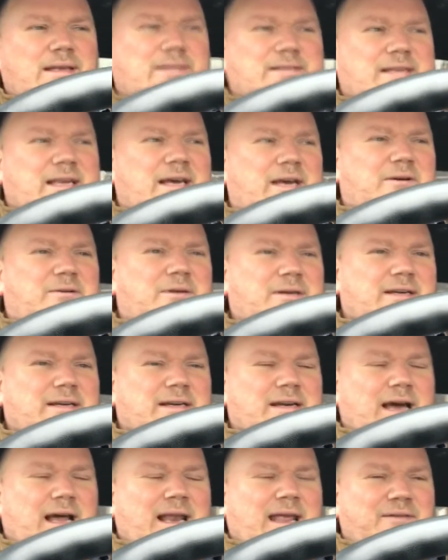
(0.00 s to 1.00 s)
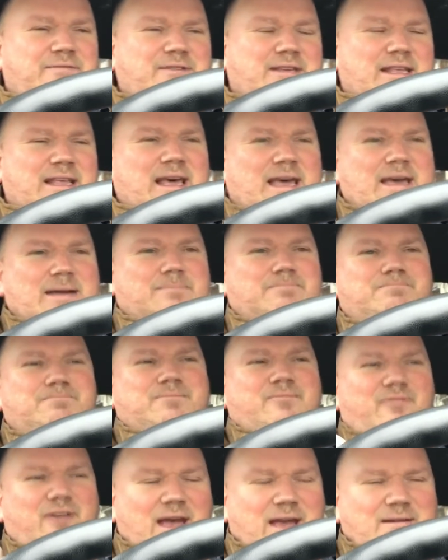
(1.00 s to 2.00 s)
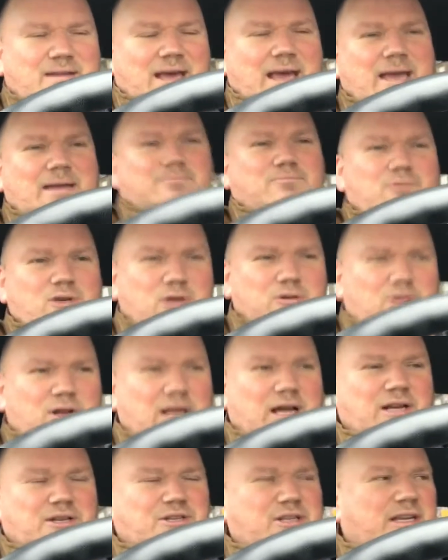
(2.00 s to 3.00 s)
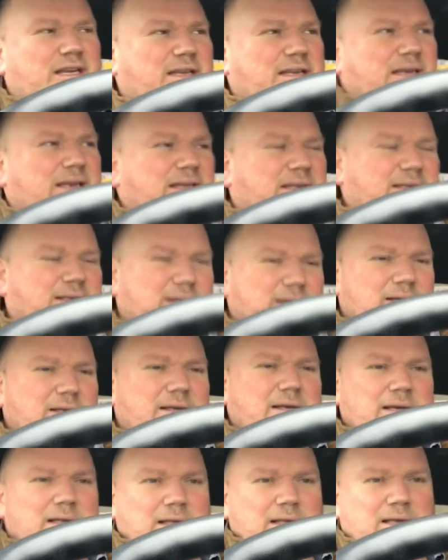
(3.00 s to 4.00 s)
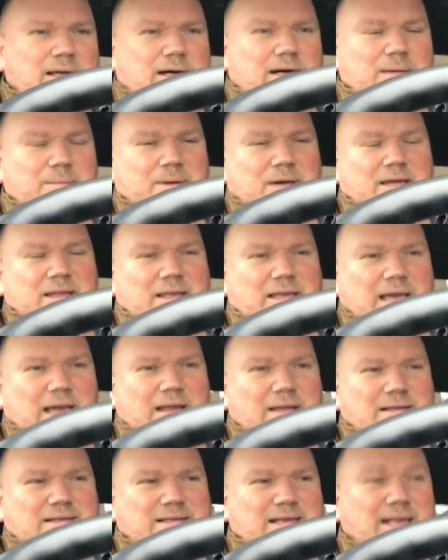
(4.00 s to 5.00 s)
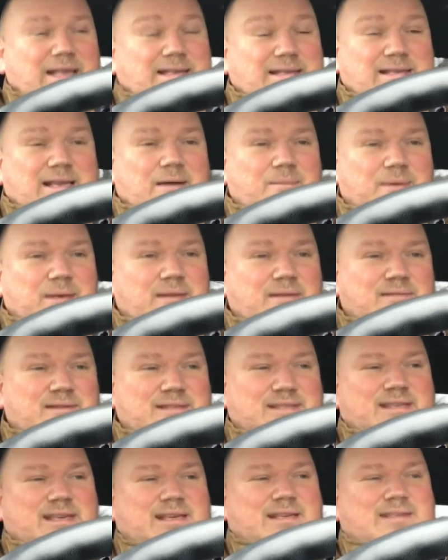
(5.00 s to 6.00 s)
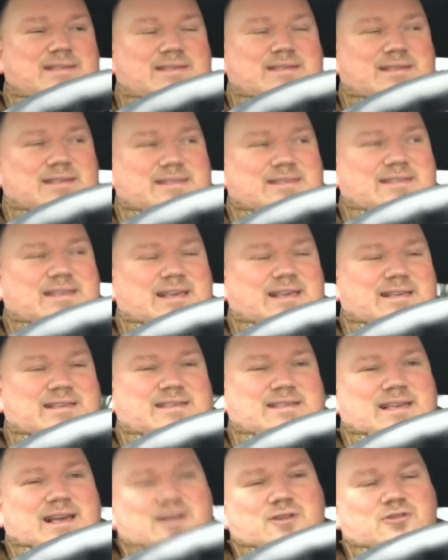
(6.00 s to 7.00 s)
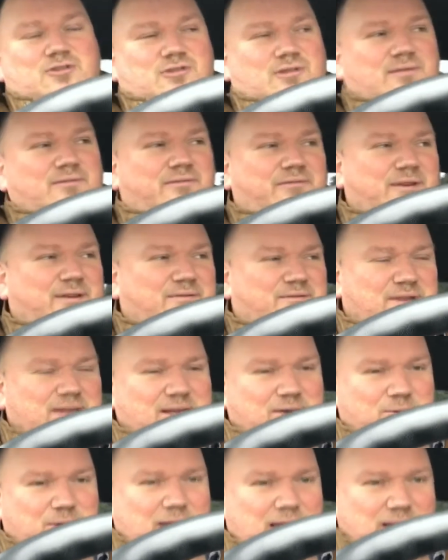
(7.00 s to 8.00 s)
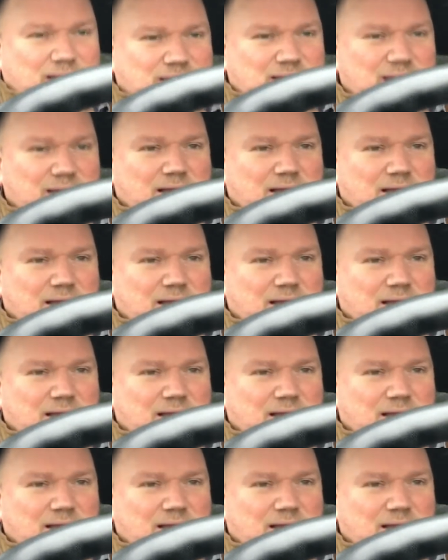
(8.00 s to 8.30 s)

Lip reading: So I left it there, found out new clutch needed. Guy behind the counter said it's going to be 600 to 650 quid.